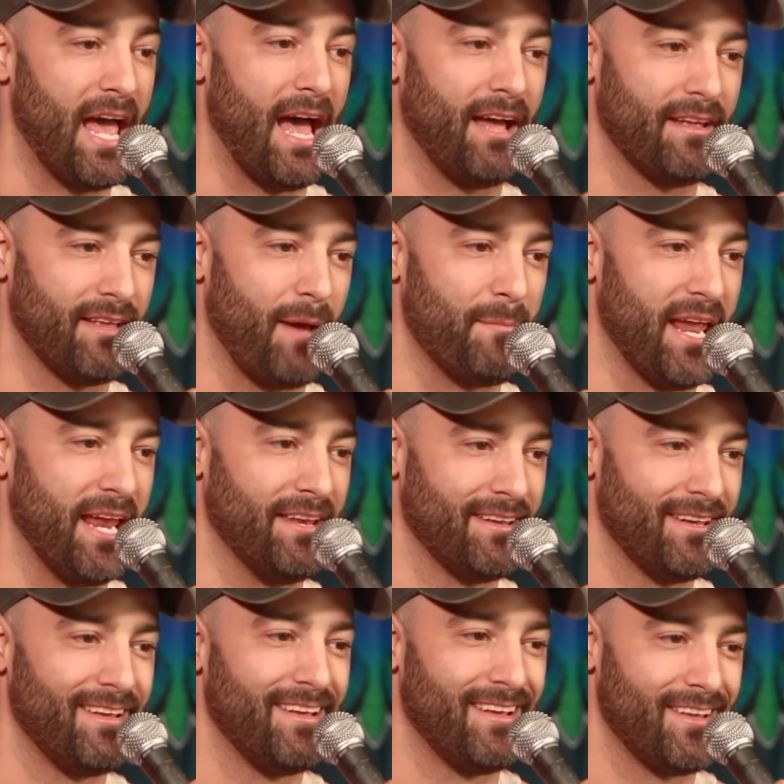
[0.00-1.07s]
But yeah, I
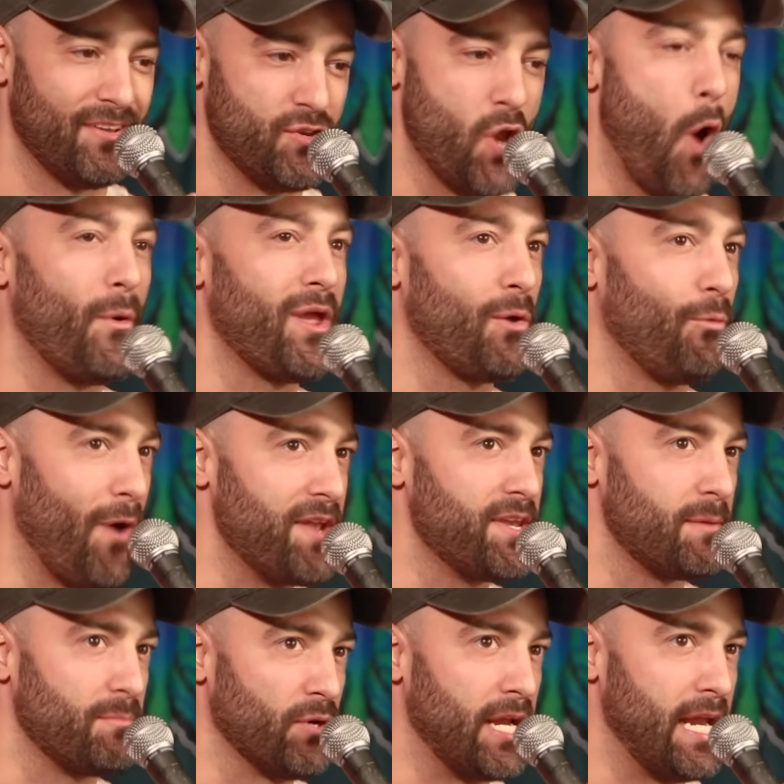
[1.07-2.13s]
mean, knowing
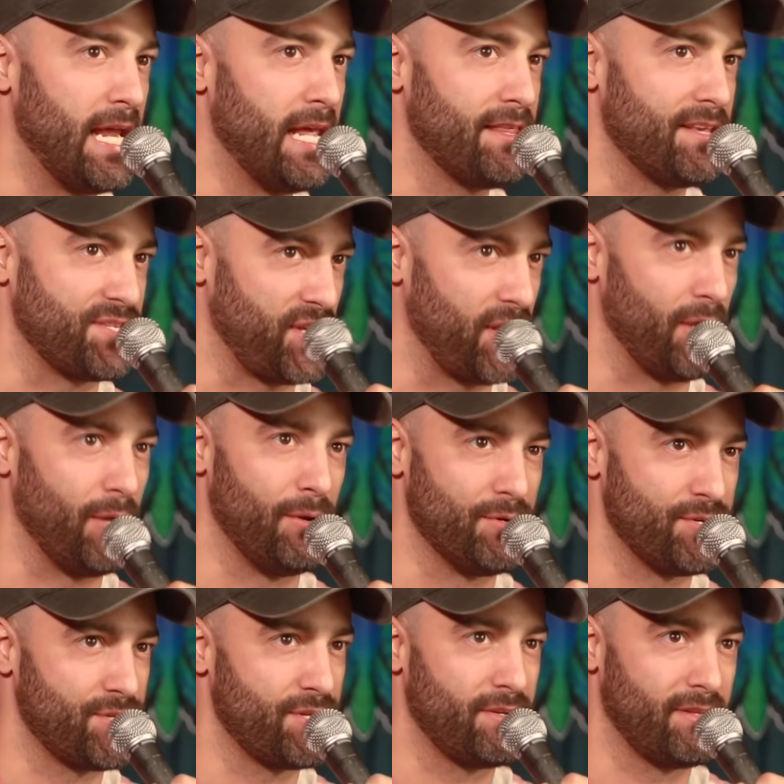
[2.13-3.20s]
when to breathe is
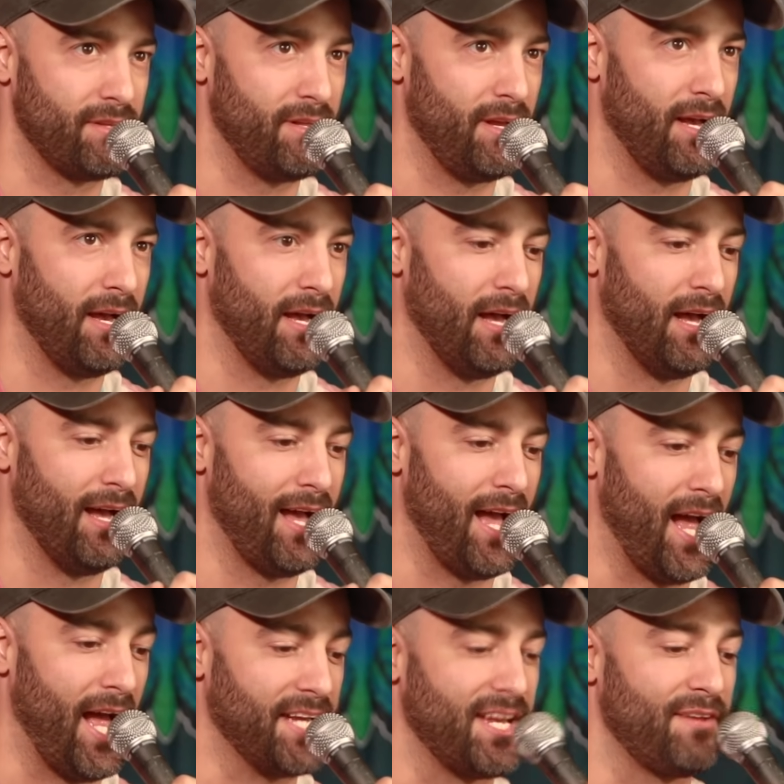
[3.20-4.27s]
huge.
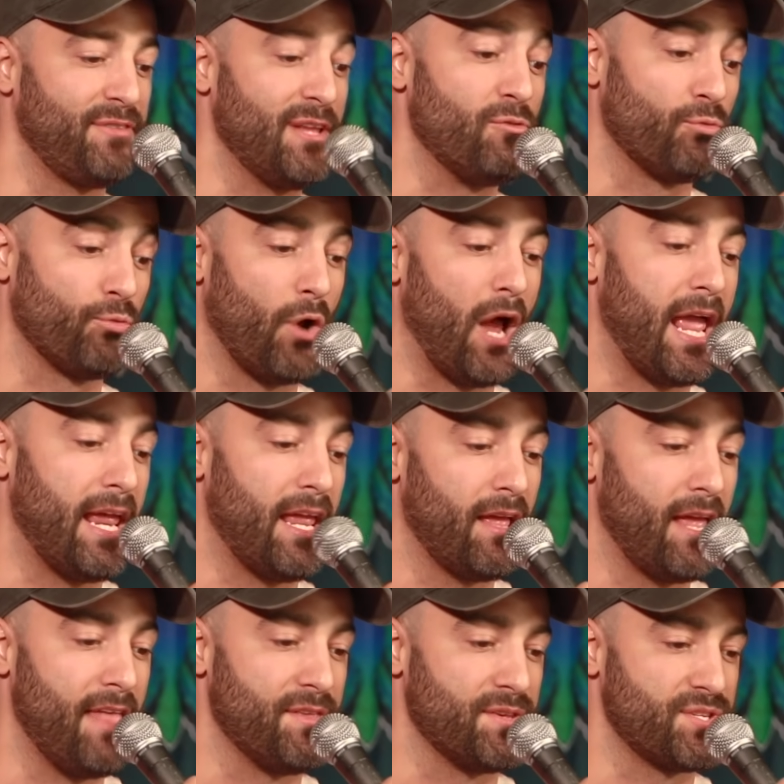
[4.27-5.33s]
I definitely write
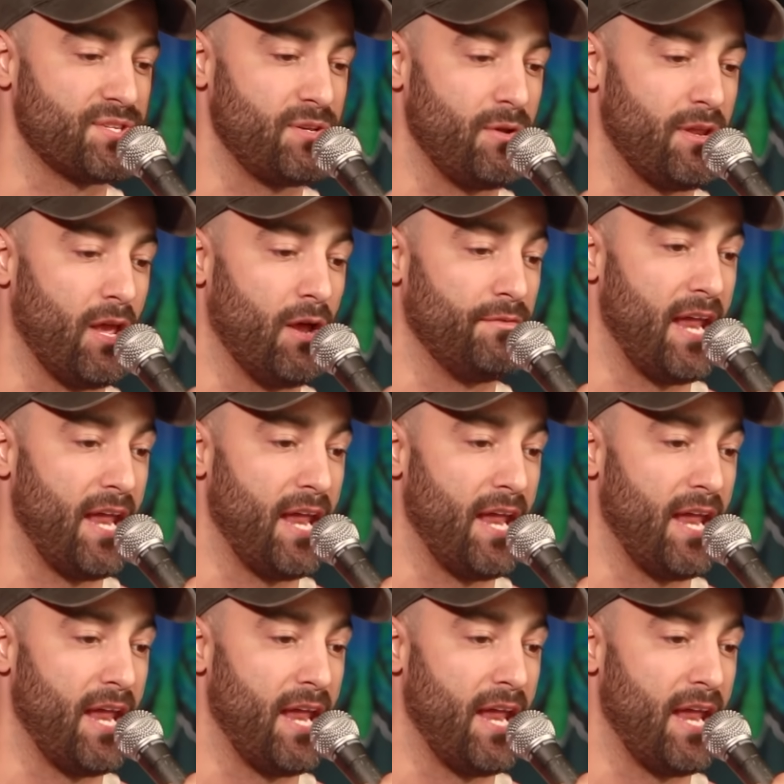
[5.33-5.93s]
in the studio